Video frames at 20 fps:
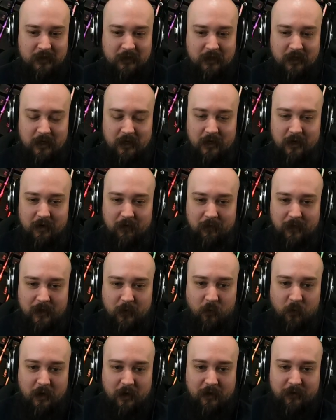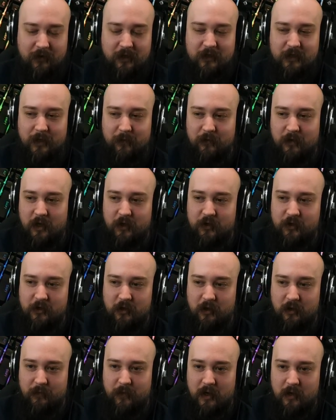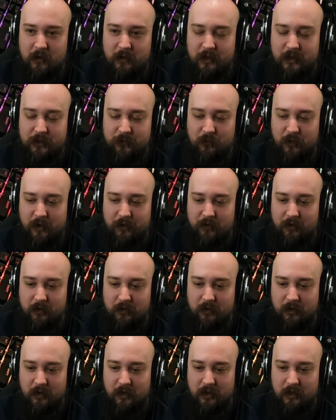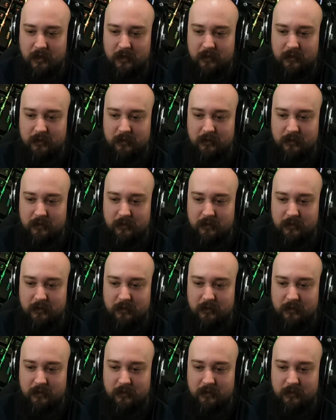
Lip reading: Like one of the things I'm not sure about is whether or not